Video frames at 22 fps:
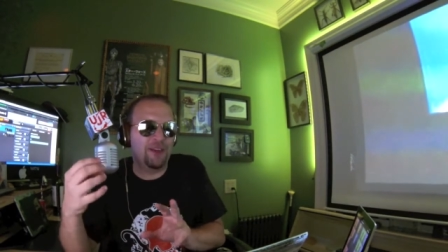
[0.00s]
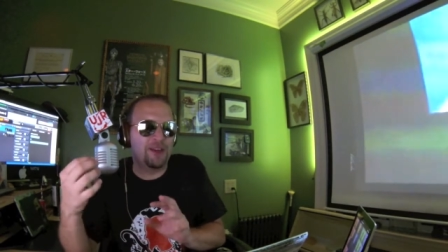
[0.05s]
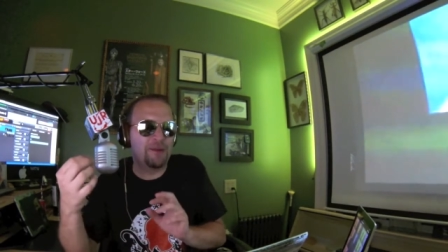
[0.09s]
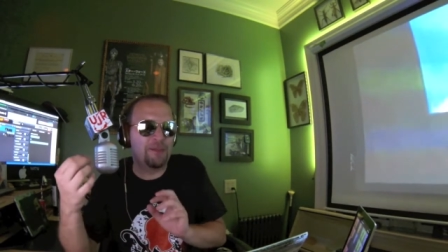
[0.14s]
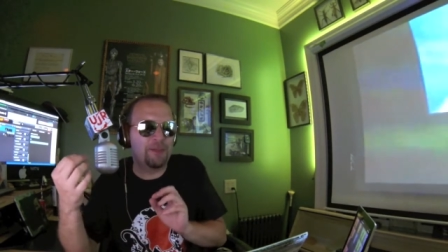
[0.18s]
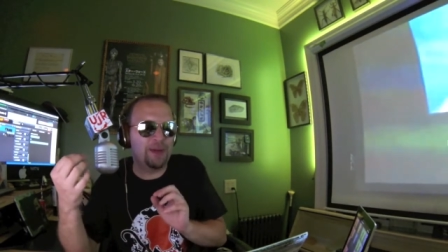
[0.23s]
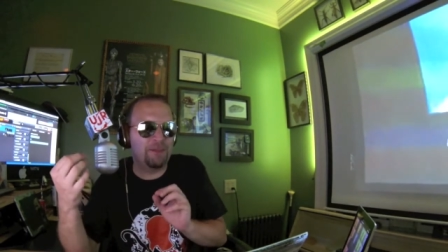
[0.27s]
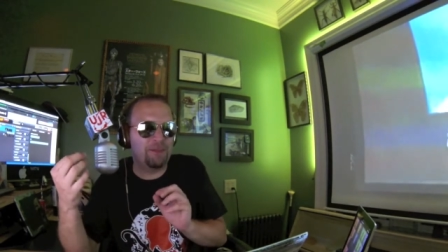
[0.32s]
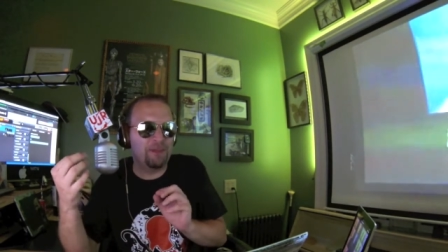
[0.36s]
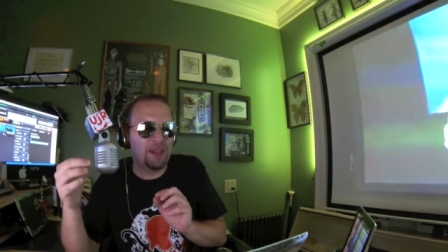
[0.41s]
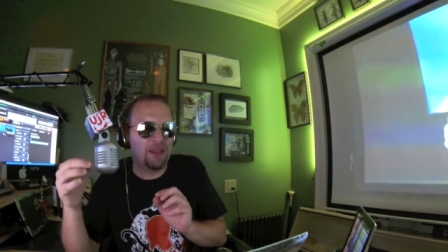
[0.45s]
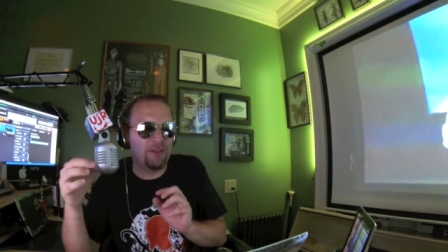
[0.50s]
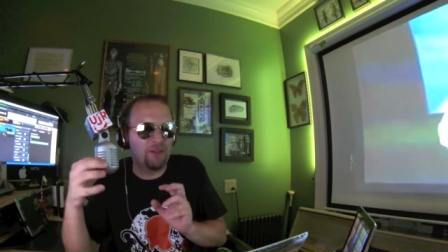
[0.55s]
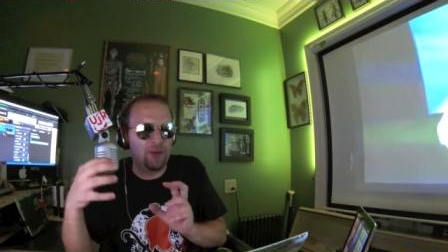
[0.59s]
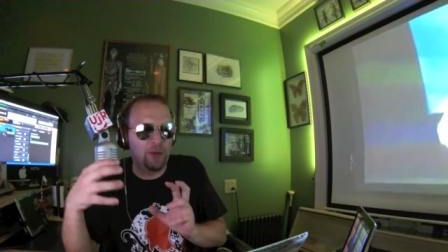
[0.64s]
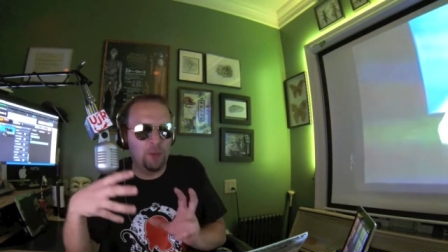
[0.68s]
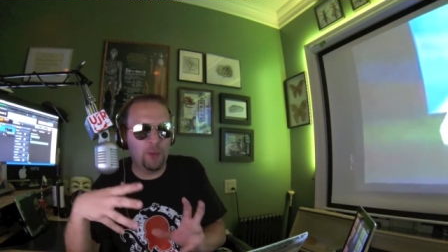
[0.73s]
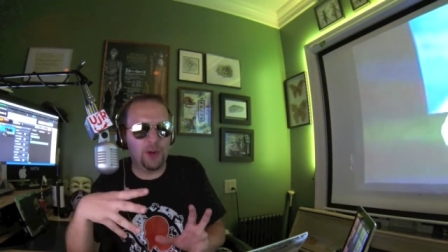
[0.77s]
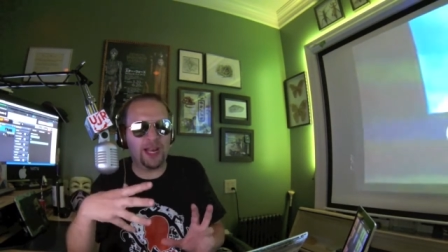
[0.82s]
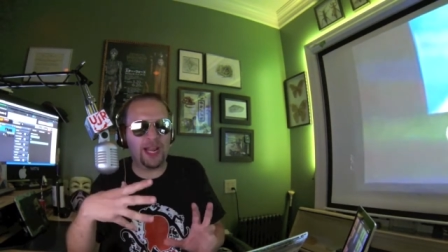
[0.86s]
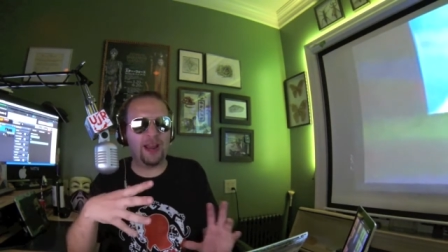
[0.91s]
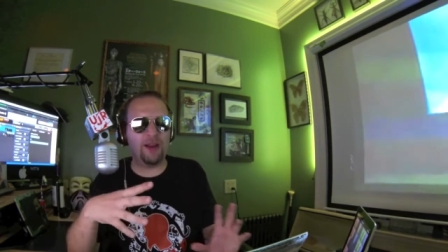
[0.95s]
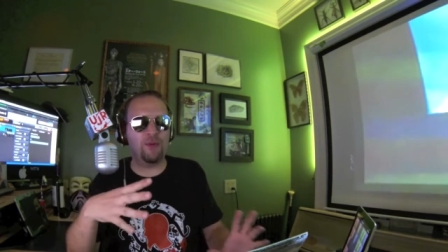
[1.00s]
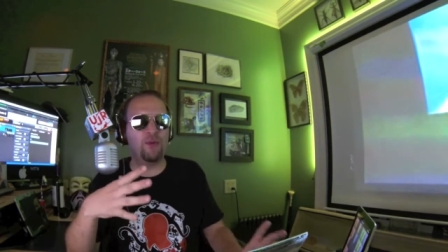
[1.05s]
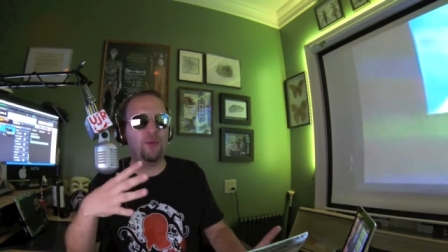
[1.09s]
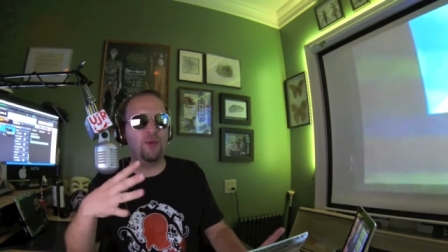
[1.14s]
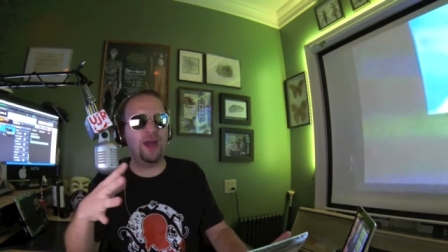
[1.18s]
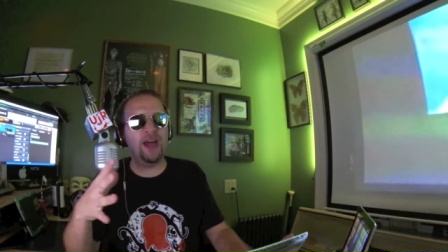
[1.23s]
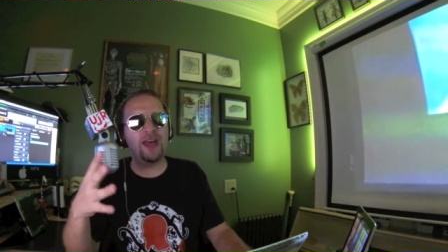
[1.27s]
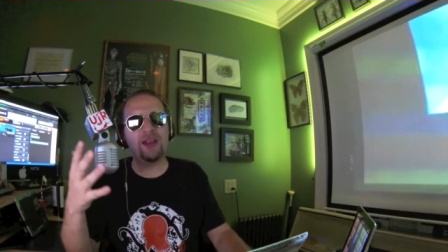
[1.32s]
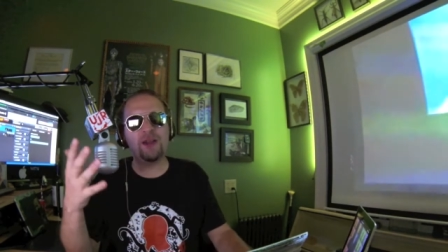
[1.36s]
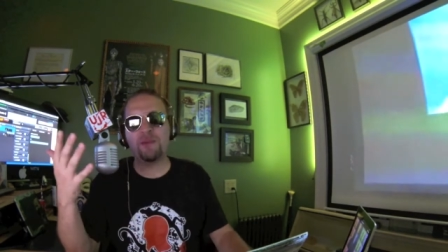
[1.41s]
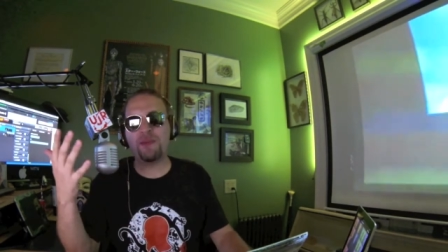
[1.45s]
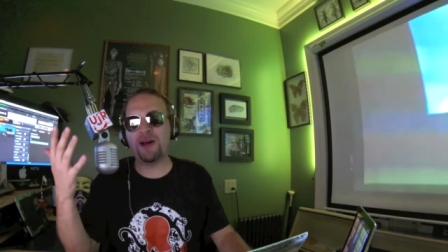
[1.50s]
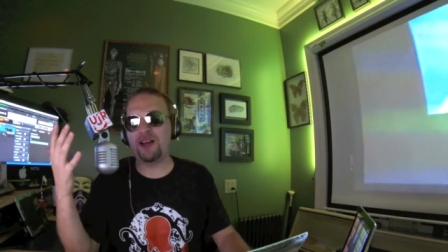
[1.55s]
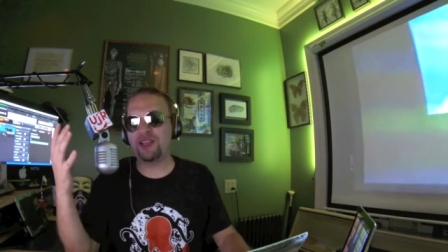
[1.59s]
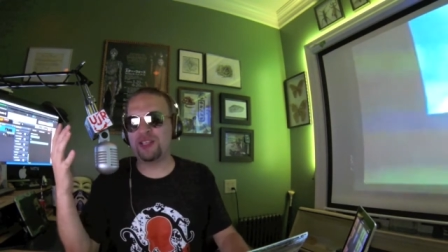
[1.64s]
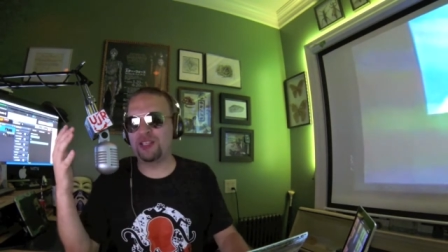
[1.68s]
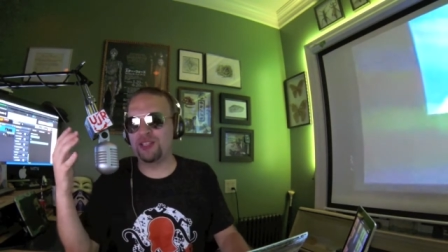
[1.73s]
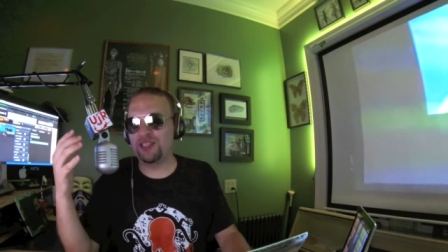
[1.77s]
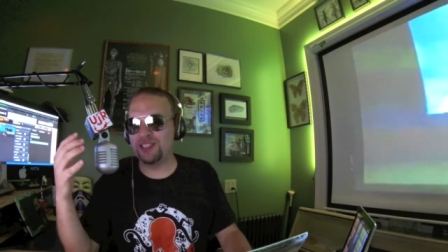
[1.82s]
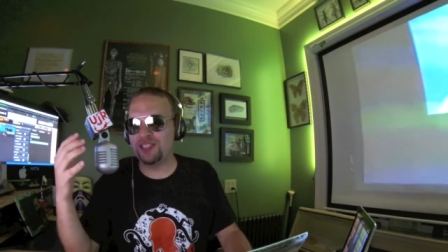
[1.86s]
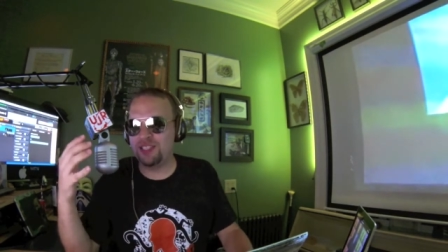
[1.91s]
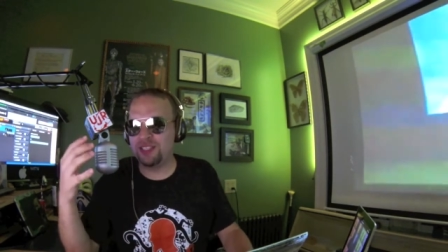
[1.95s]
Yeah. But from what I read about
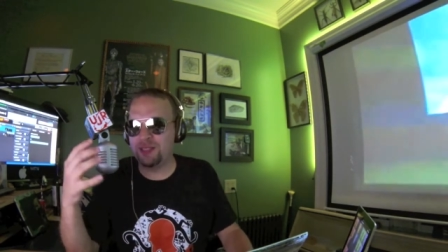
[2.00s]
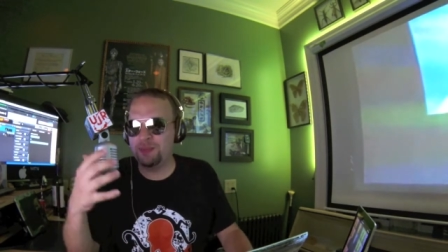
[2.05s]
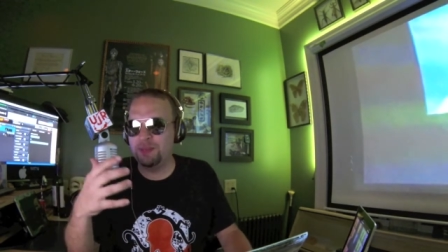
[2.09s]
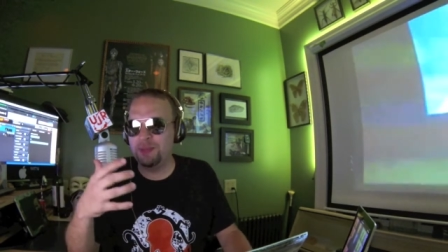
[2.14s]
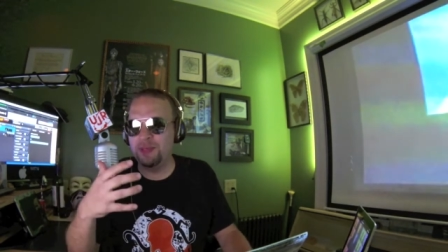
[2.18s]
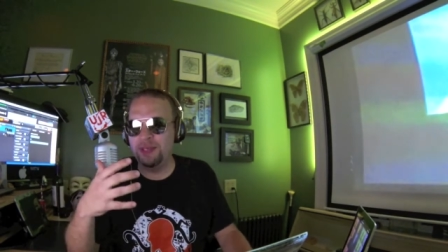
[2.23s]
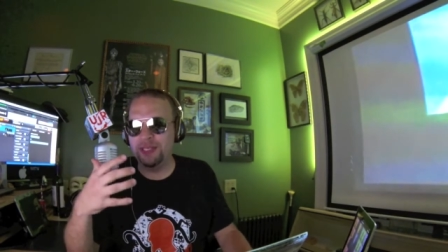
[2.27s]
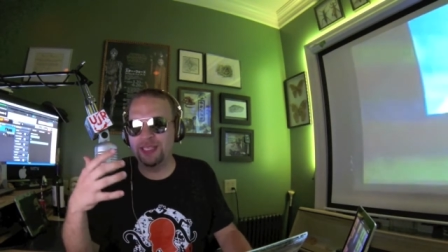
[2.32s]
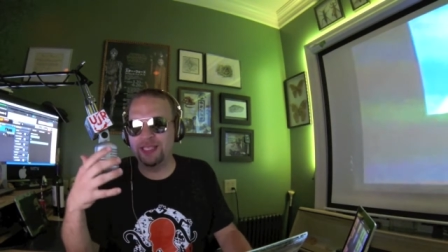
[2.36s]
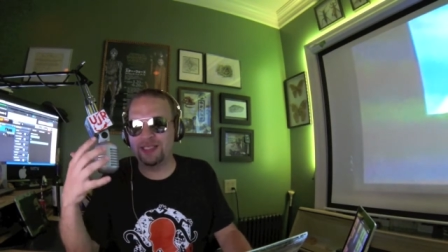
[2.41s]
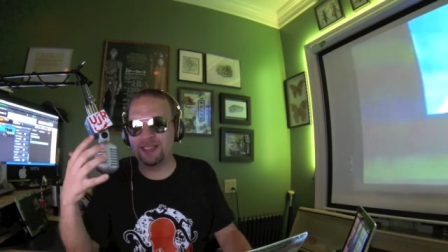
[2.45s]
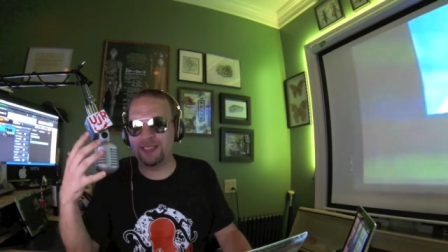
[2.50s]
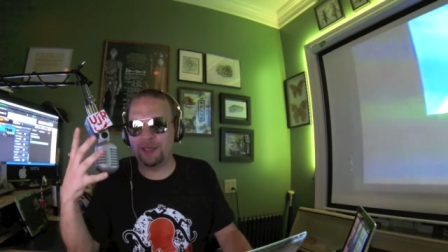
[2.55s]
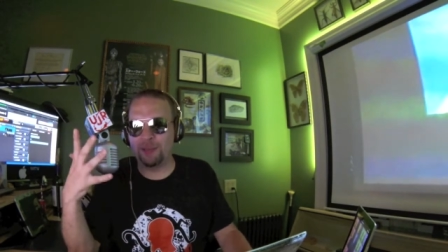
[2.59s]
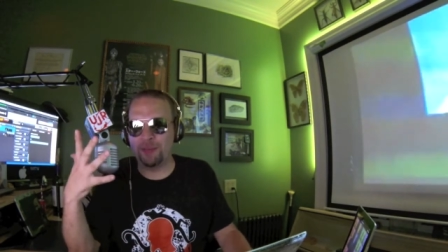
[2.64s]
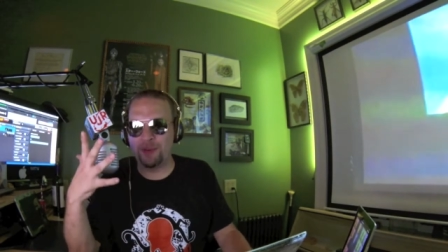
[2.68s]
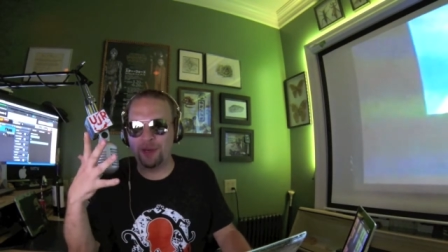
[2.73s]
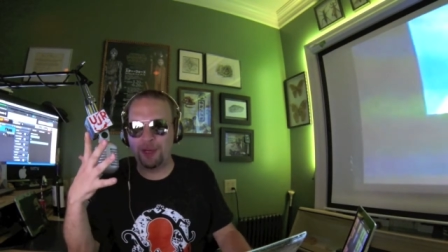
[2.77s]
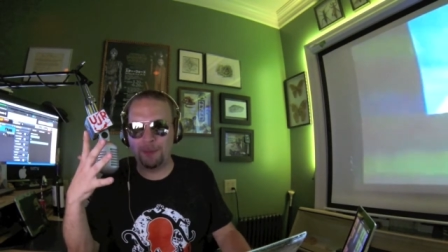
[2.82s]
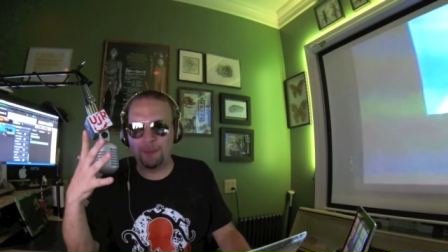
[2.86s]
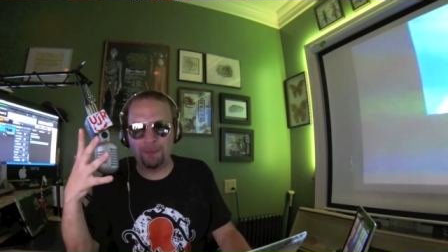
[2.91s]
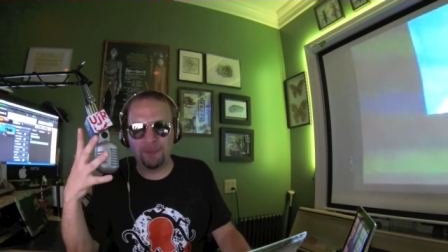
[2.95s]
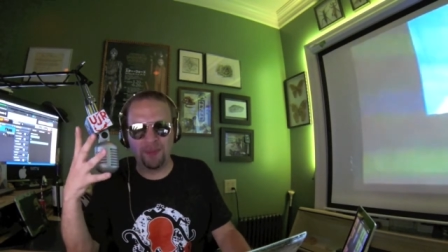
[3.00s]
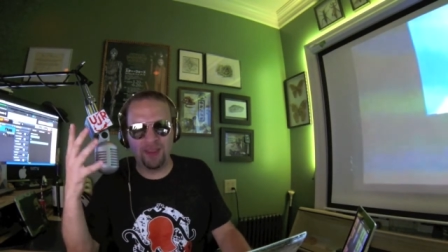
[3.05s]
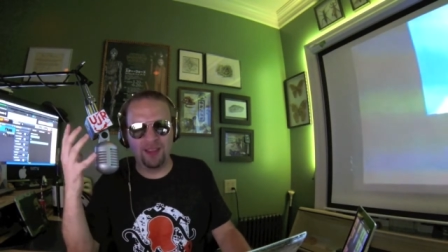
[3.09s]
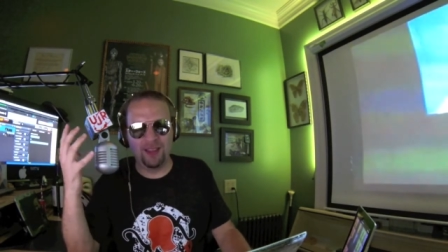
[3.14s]
your experience there, Braam,